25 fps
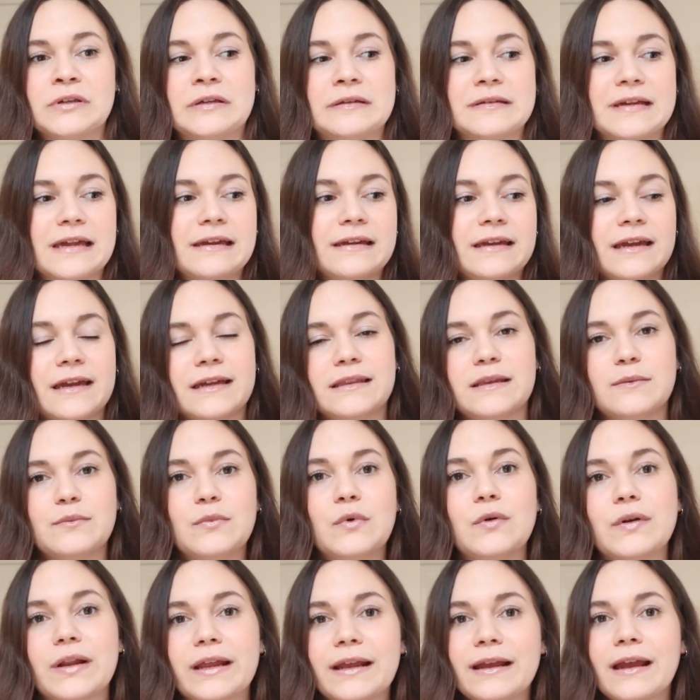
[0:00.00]
You take it in the
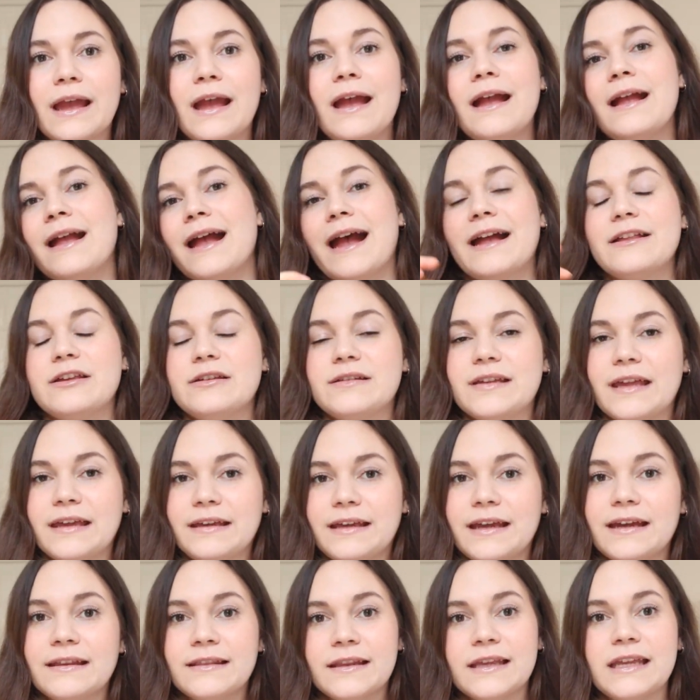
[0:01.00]
morning and you
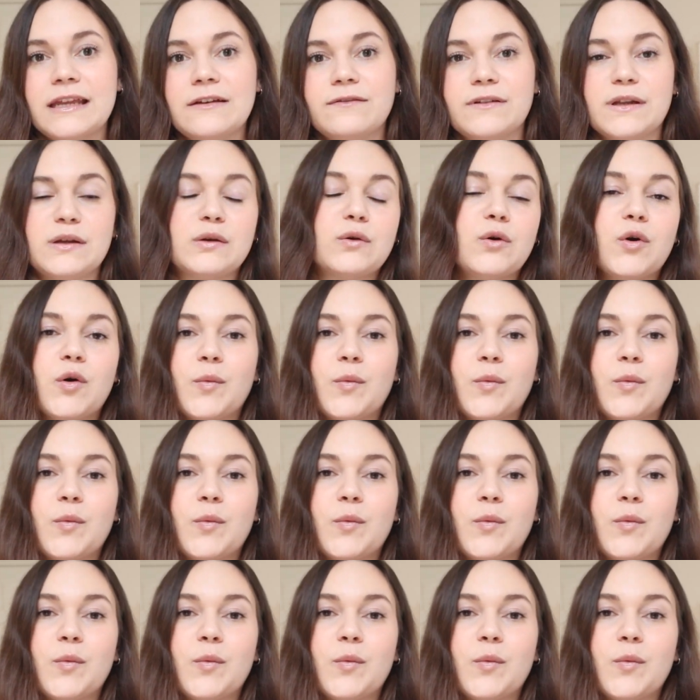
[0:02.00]
take it in the evening,